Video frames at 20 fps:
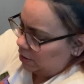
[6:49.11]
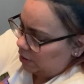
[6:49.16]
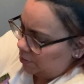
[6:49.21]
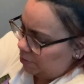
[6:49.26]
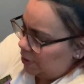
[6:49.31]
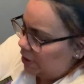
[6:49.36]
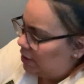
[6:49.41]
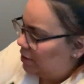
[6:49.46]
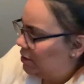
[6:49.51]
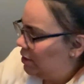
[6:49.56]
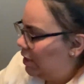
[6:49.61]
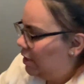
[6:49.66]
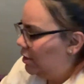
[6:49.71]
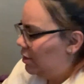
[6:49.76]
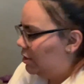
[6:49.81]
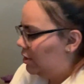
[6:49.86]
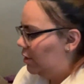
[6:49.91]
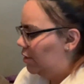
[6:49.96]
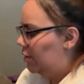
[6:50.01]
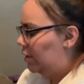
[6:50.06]
Probably slide this
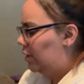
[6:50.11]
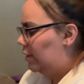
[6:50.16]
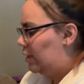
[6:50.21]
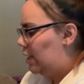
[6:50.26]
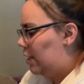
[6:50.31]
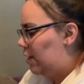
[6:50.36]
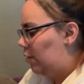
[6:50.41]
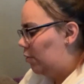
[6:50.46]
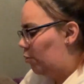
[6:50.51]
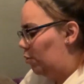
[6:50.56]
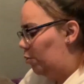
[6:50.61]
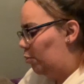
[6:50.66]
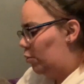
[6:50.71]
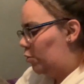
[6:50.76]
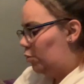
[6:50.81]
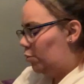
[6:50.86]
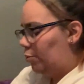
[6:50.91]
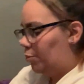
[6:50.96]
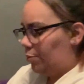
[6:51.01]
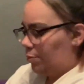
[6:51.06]
in here like that. Whoop,
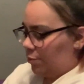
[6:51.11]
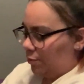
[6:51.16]
whoop.